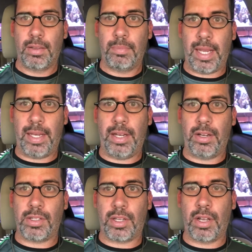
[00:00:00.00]
many
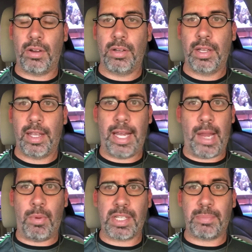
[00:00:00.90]
years ago, and
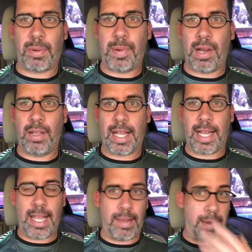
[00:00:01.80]
I wasn't prepared
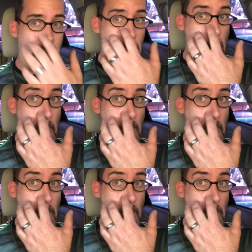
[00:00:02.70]
like I am now.